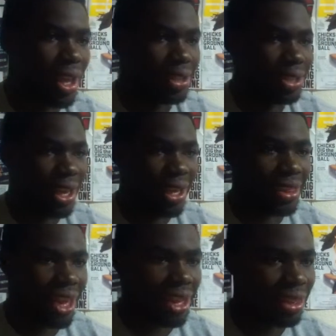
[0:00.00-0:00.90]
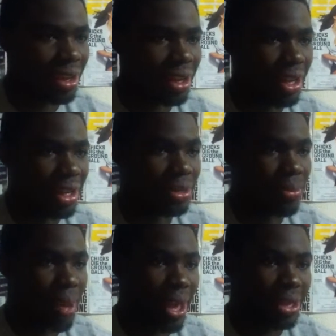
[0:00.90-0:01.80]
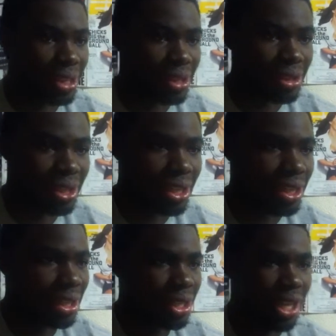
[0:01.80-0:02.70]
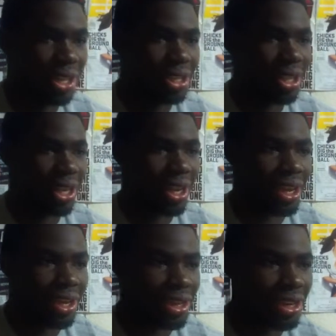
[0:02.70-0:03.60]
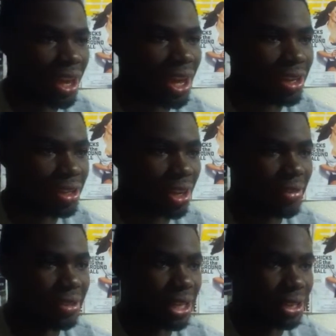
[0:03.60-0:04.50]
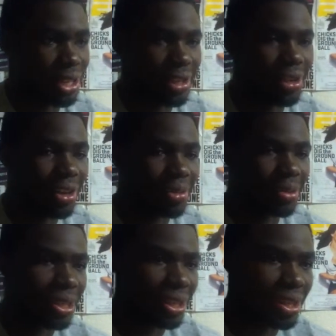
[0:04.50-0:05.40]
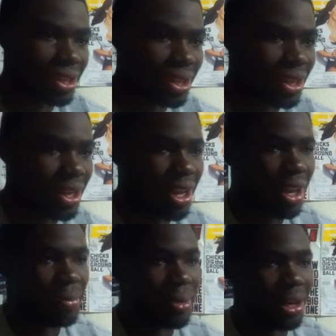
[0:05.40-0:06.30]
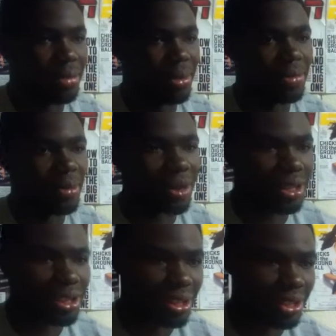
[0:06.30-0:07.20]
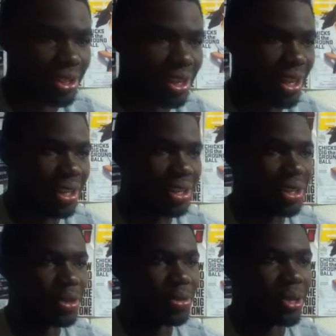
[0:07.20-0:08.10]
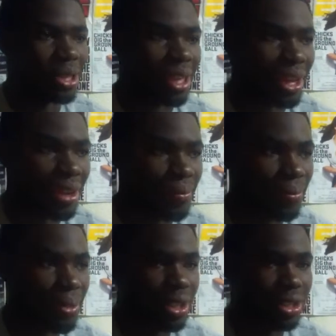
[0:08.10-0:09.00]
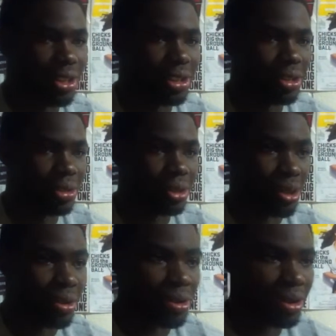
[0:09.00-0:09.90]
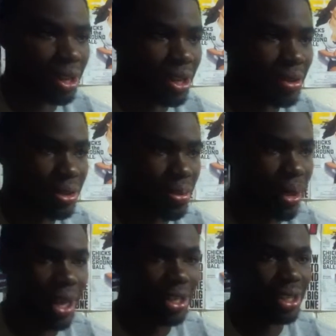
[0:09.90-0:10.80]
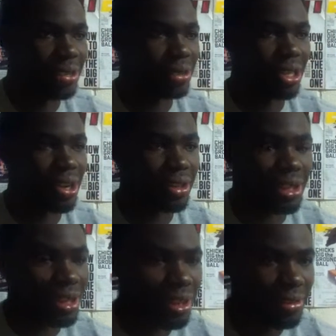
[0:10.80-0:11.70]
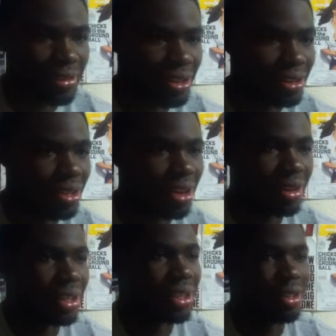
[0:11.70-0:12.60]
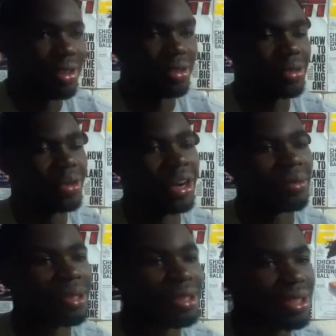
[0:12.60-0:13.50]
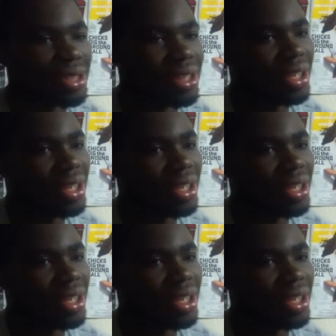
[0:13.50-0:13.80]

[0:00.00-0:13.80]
saying that he thought he's a match and he was going to get tested. And the doctor's office actually called me a month before the surgery and told me that the surgery was on and he was a match and he was healthy enough and all the other requirements.